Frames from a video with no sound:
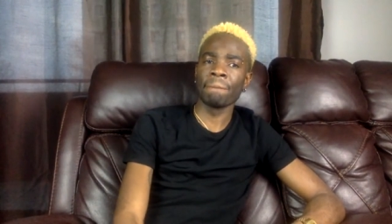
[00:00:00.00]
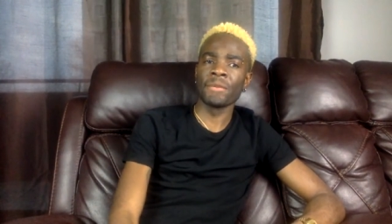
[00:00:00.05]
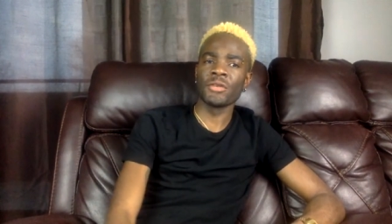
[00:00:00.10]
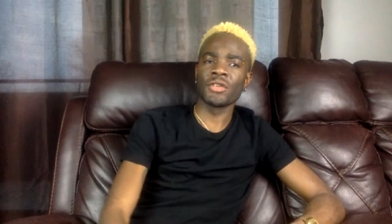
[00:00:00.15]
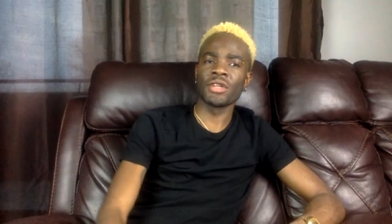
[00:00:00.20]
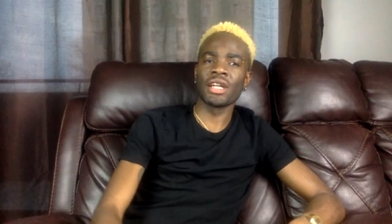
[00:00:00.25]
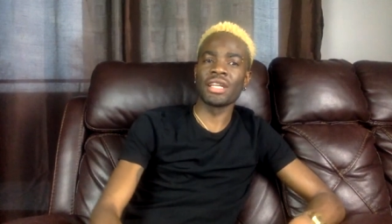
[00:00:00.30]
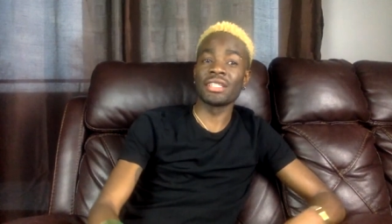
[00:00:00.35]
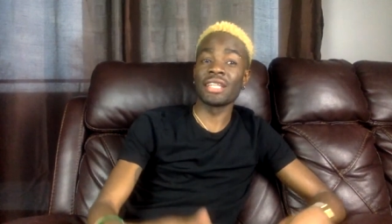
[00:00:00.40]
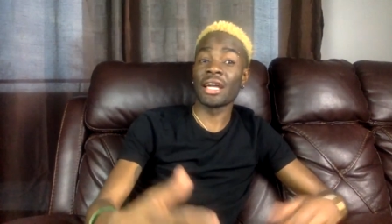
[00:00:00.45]

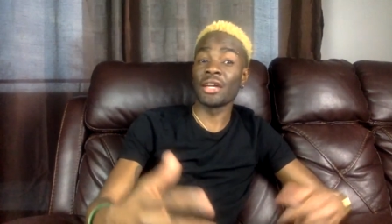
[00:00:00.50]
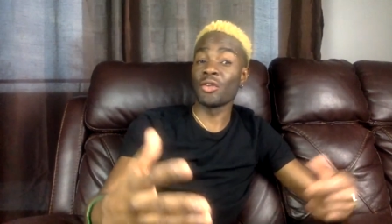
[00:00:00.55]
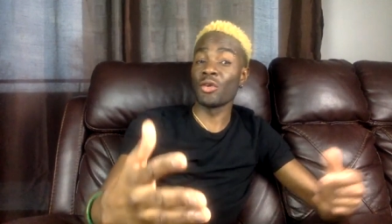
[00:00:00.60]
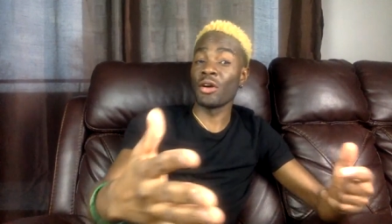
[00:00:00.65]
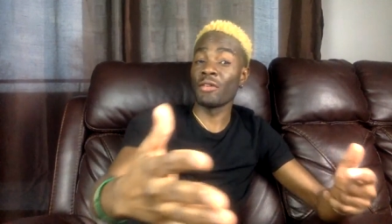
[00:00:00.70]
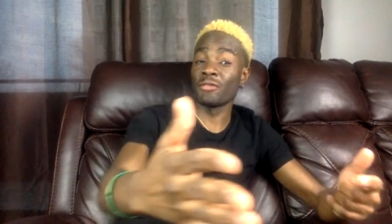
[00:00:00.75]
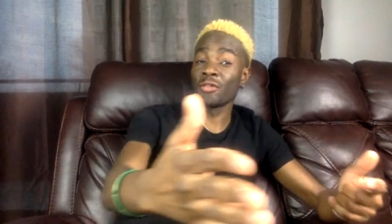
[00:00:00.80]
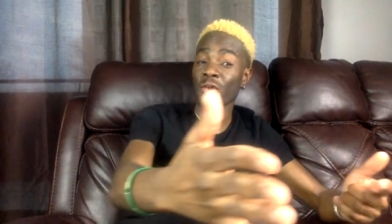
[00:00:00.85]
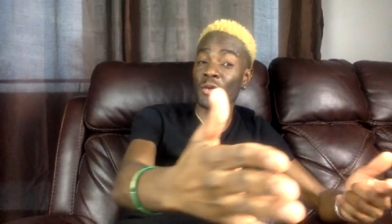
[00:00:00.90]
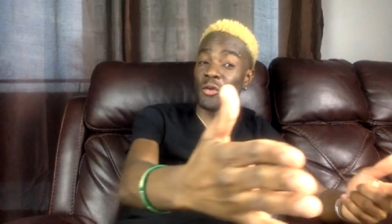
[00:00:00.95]
So that I
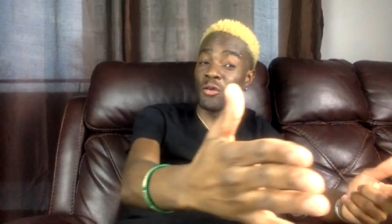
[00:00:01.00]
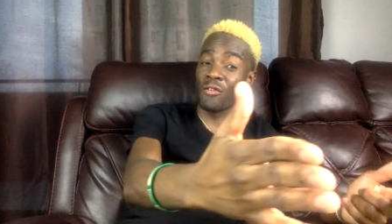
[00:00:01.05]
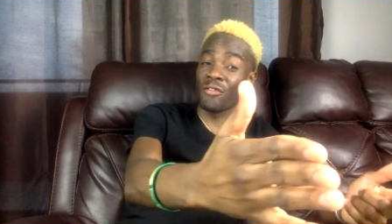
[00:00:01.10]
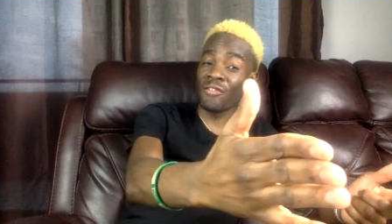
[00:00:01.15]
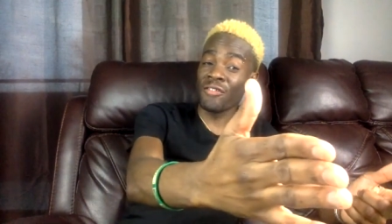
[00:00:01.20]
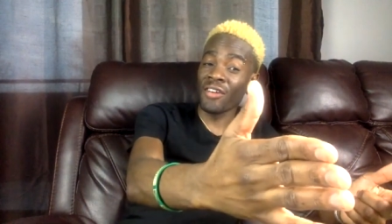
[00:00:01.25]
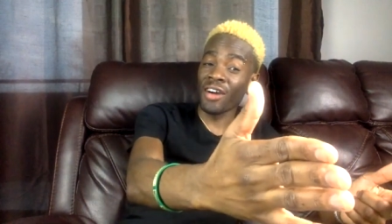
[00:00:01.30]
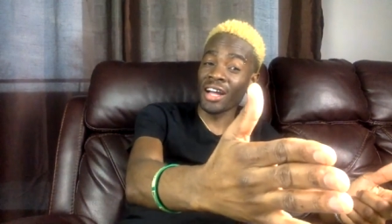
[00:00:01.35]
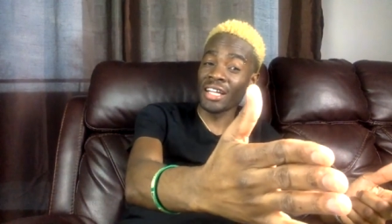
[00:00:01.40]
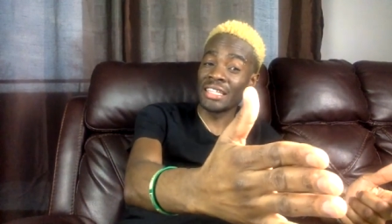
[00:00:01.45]
don't have to go
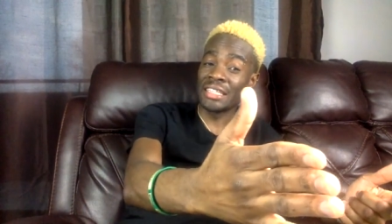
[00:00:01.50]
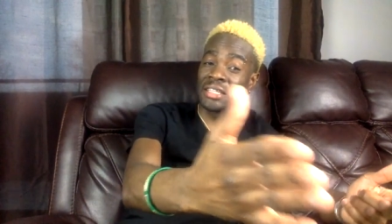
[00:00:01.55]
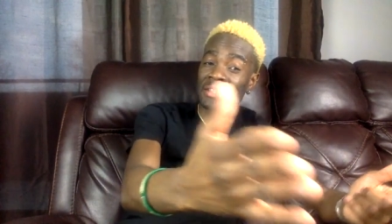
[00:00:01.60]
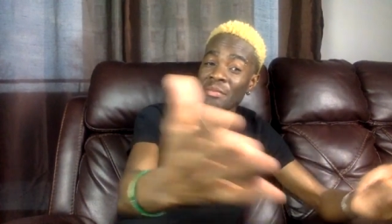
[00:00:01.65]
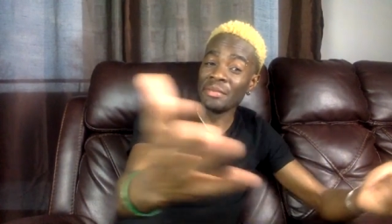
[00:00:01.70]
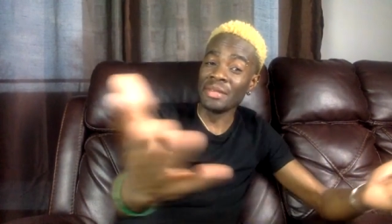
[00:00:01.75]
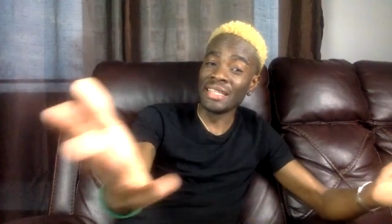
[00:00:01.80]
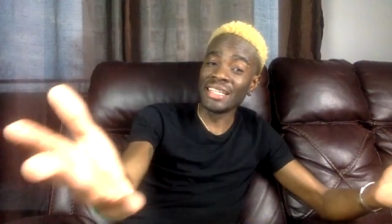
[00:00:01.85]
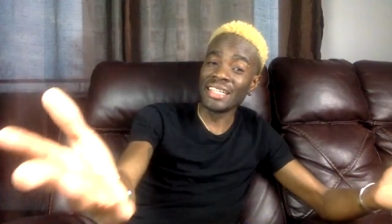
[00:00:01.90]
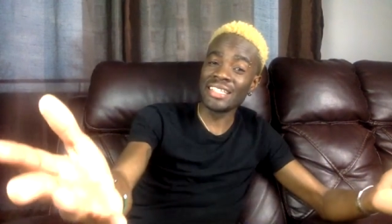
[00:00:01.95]
40
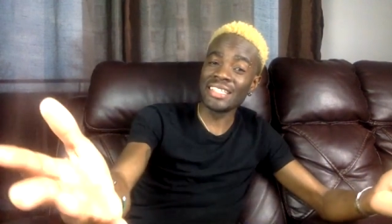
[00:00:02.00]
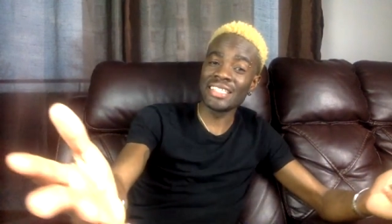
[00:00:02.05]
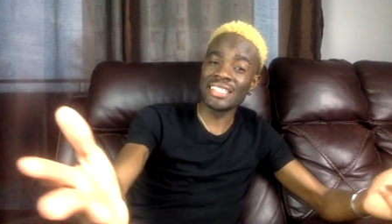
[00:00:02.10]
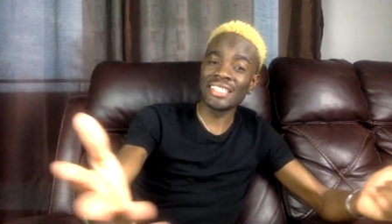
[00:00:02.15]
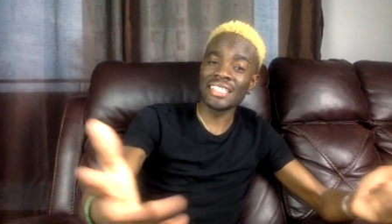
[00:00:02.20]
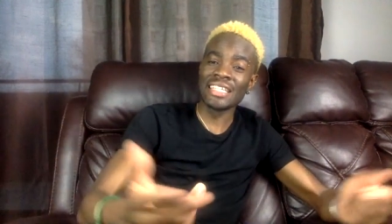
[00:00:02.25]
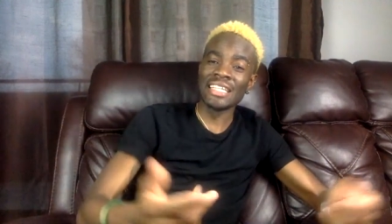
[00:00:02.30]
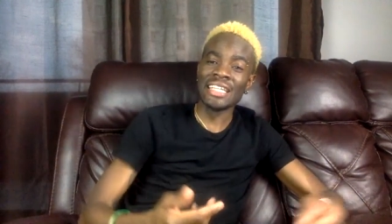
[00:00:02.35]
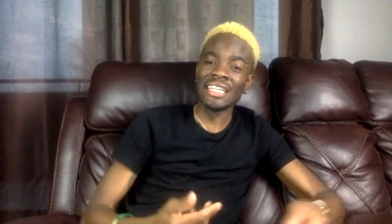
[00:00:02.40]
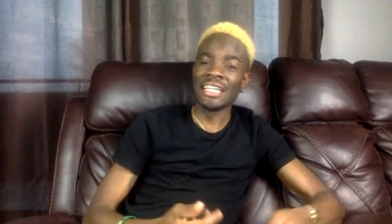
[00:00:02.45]

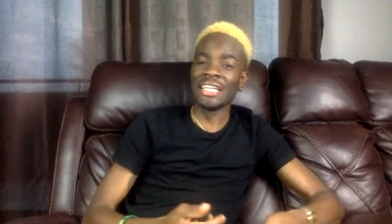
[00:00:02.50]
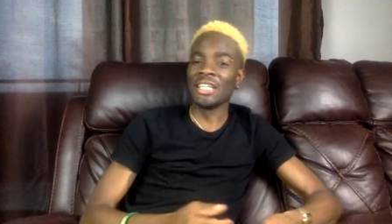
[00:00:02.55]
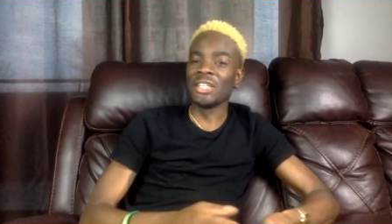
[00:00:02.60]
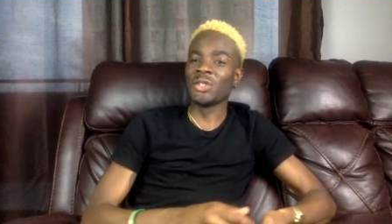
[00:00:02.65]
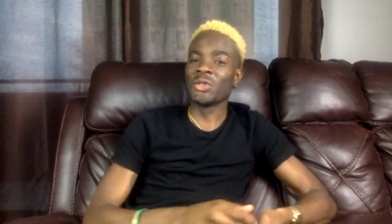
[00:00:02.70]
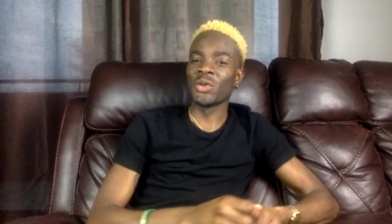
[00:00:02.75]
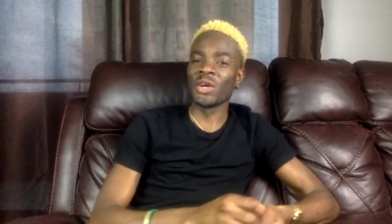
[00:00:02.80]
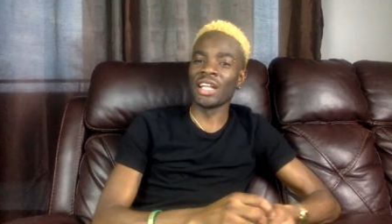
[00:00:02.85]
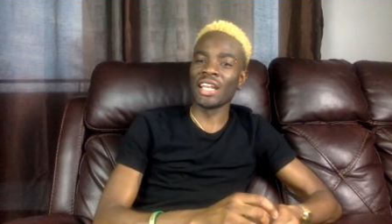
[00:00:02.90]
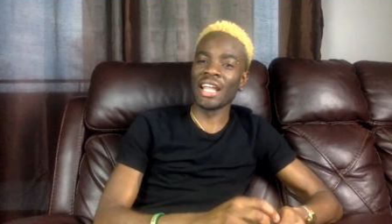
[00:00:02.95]
minutes
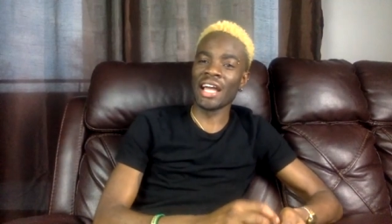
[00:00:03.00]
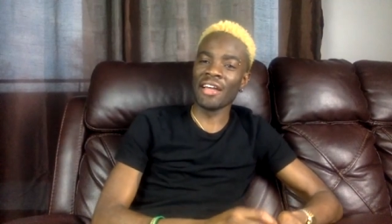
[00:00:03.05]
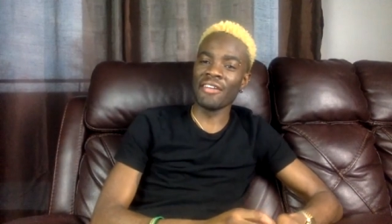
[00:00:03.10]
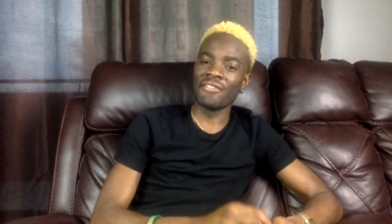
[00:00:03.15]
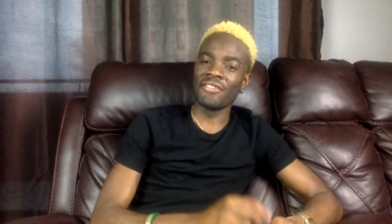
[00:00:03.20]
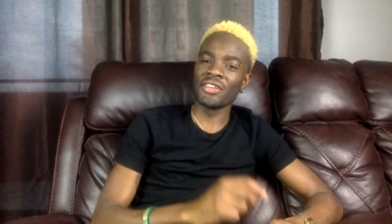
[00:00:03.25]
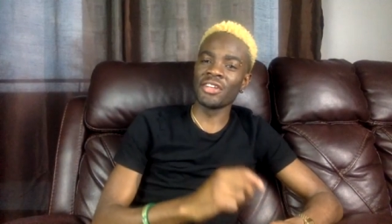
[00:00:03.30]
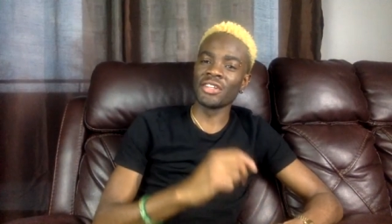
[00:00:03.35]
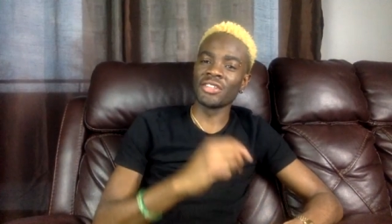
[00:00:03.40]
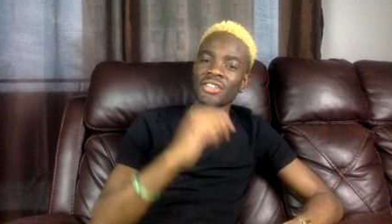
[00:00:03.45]
into a
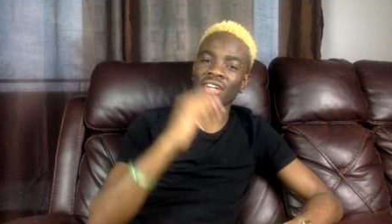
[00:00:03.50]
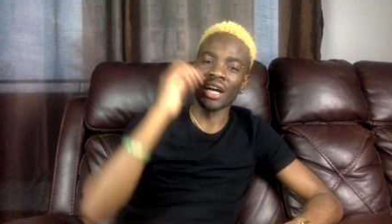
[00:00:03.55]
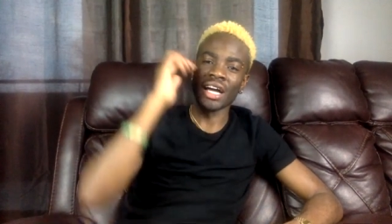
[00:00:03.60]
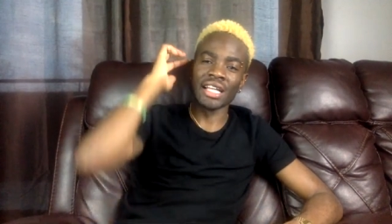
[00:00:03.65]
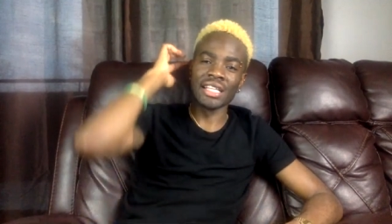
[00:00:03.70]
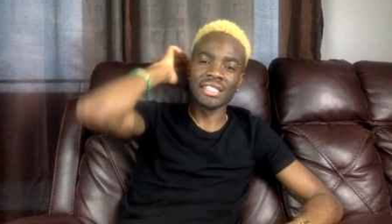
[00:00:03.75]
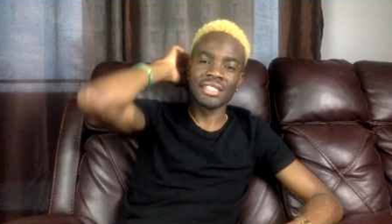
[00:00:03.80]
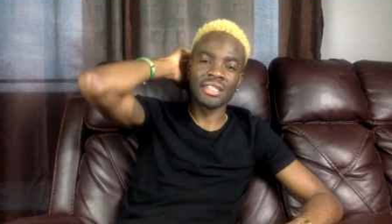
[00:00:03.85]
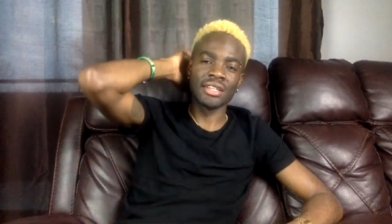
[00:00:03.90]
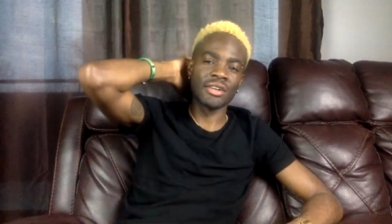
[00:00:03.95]
live video to
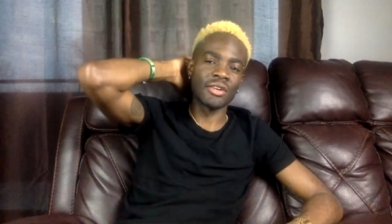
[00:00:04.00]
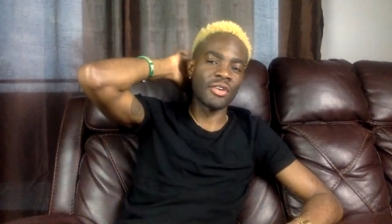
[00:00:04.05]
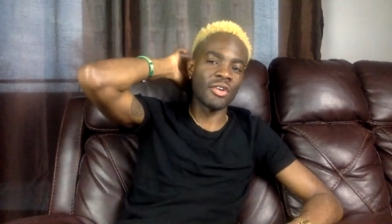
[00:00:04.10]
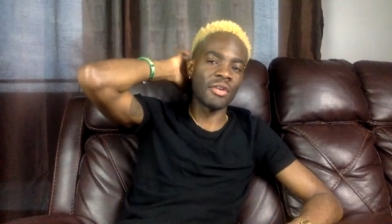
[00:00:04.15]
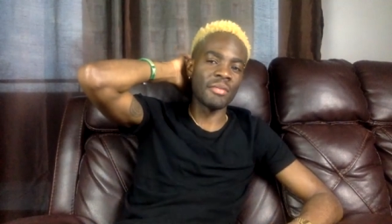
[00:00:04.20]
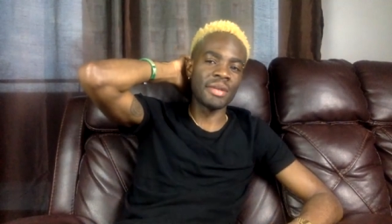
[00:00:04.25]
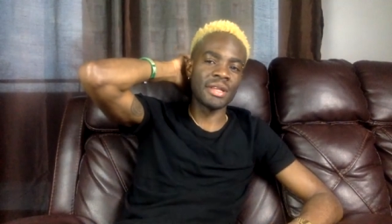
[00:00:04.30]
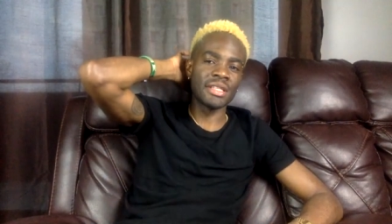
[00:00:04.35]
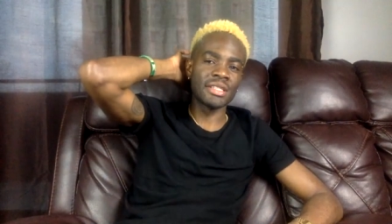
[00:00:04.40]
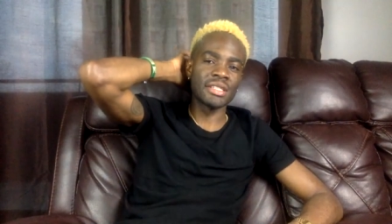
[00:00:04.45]
answer the
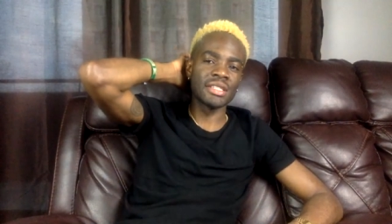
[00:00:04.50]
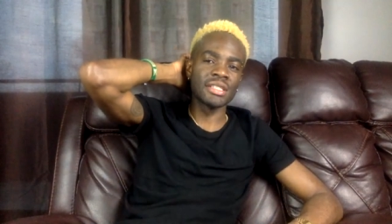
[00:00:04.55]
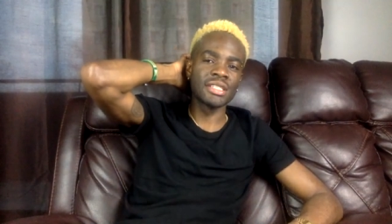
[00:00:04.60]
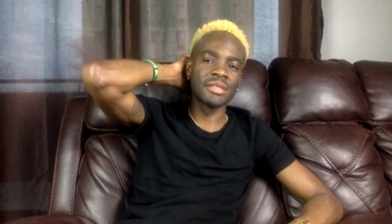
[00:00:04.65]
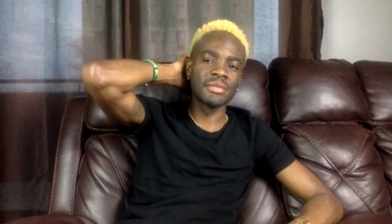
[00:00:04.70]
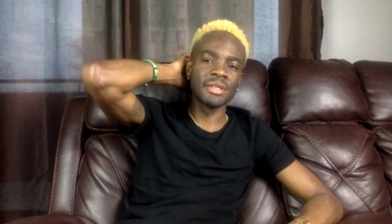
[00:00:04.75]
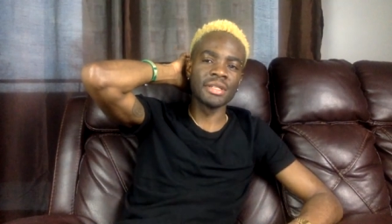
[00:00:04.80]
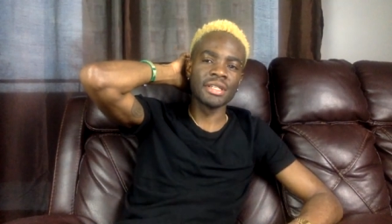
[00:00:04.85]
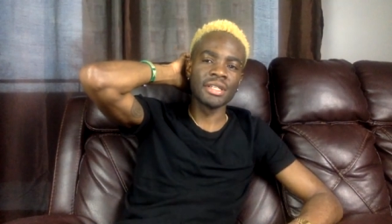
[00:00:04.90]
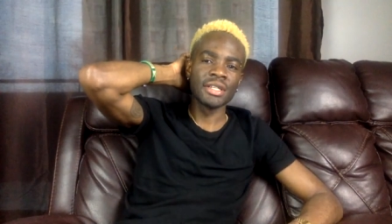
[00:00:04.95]
comments. You see
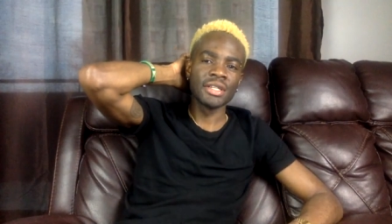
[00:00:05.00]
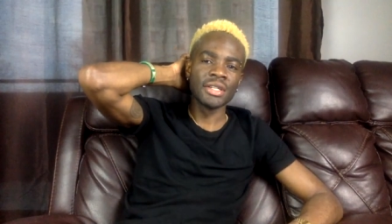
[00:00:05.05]
me?